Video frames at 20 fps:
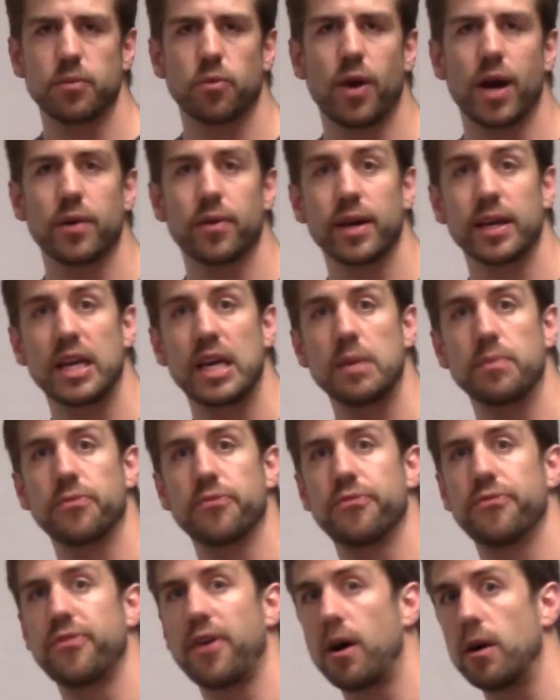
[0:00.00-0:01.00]
why do I keep
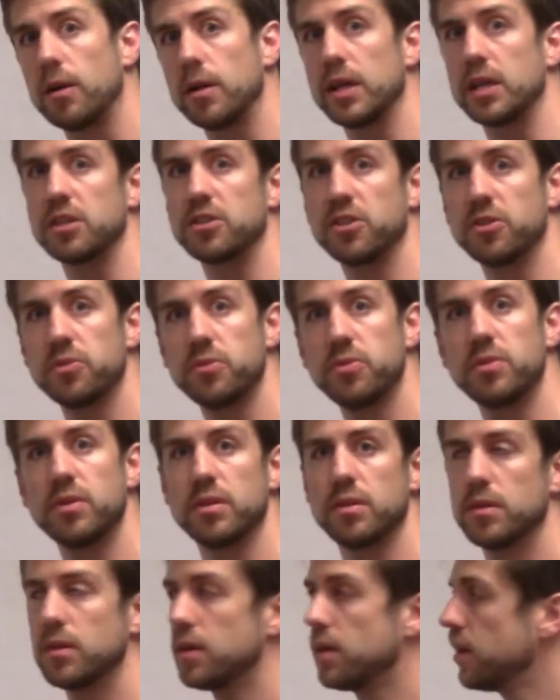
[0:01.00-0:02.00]
falling, dude?
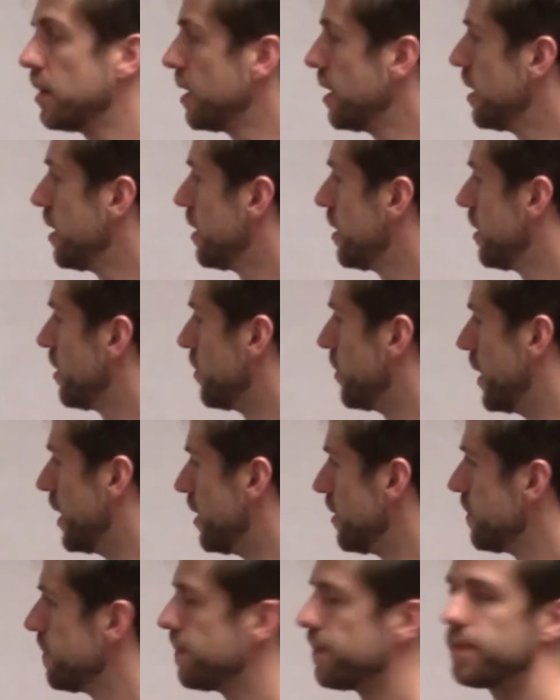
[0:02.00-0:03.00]

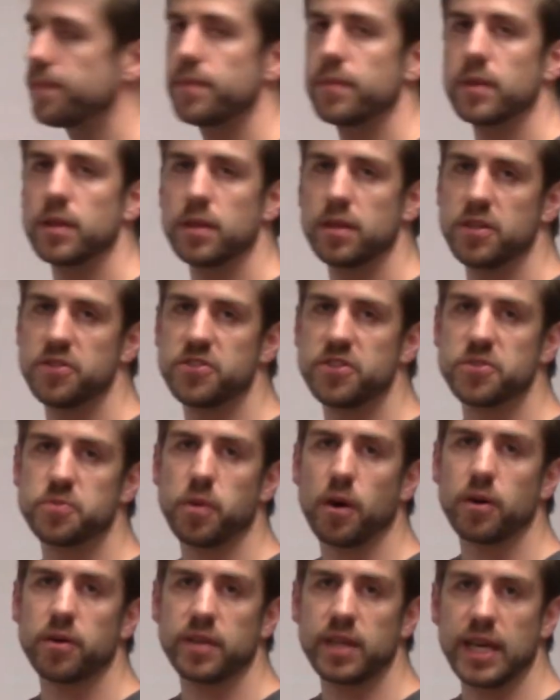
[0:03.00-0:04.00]
Well, this is
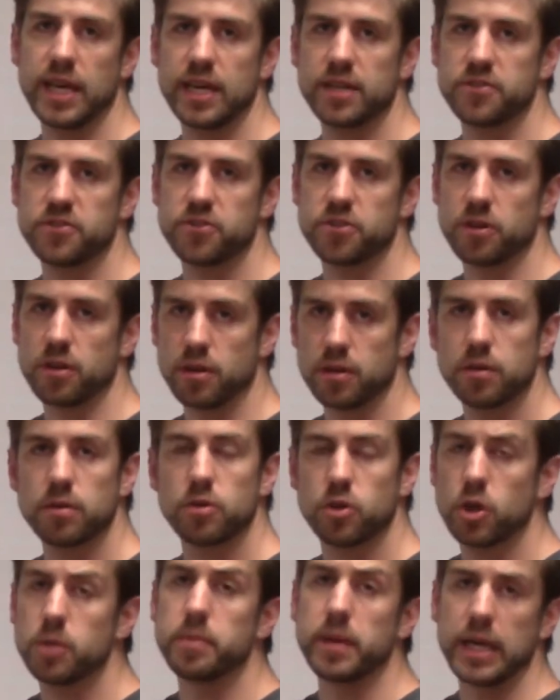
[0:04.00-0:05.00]
part of the answer.
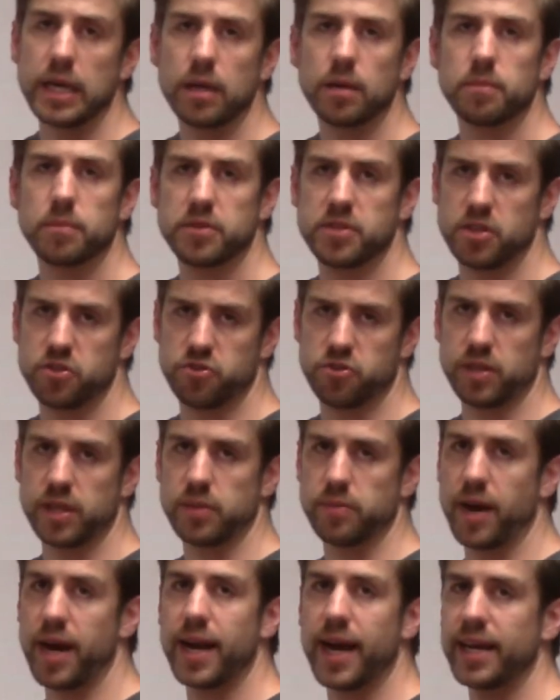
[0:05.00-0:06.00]
Could be, potentially,
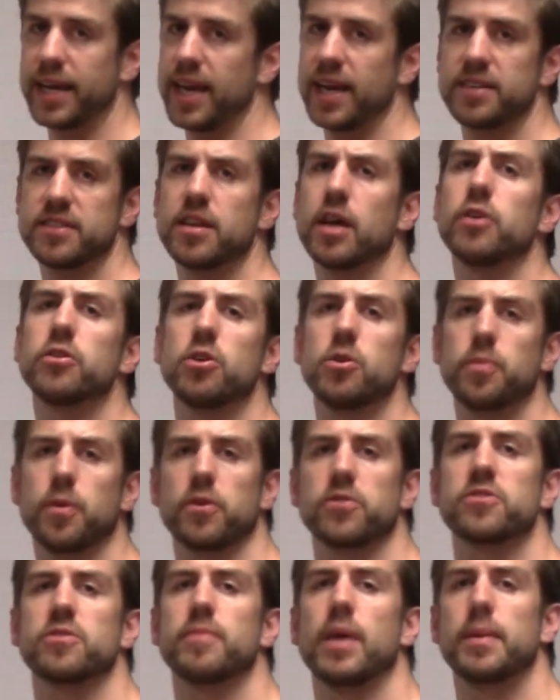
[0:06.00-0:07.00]
right? I can't tell you
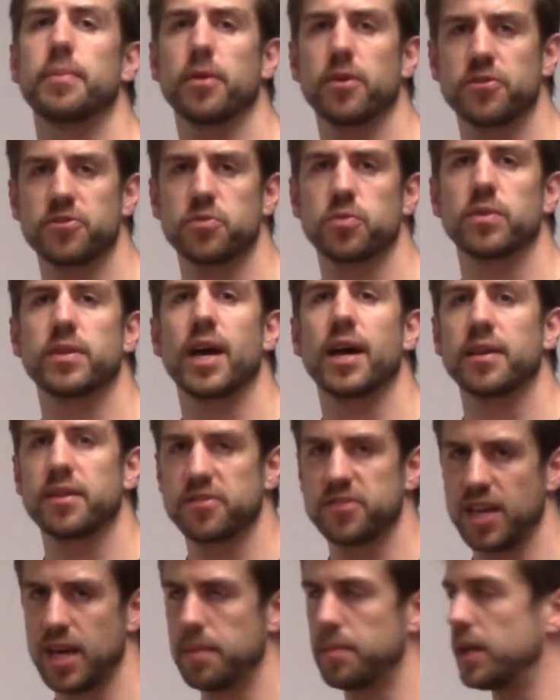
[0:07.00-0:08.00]
person by person without
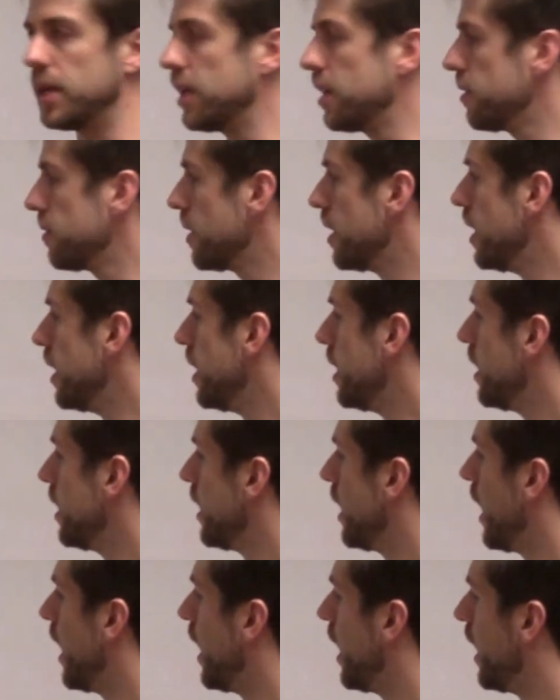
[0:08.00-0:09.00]
examining you.
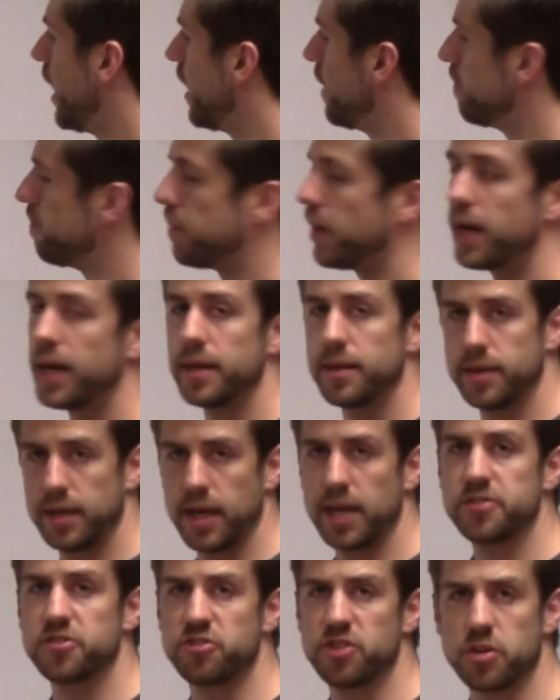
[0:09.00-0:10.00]
But
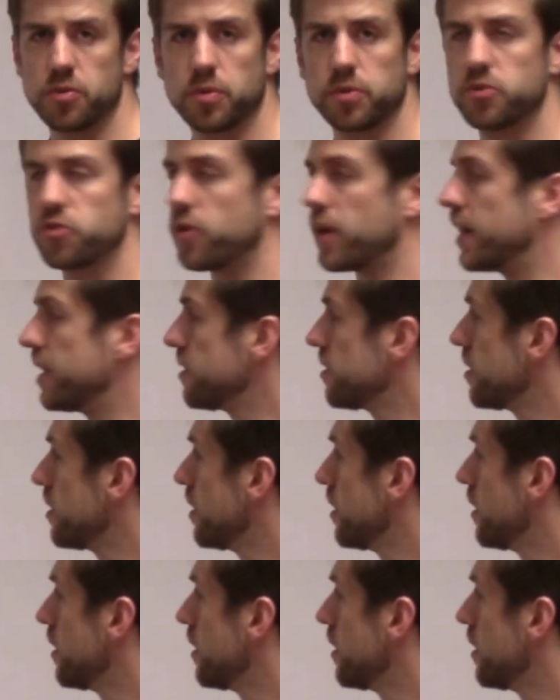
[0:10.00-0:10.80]
as a general trend,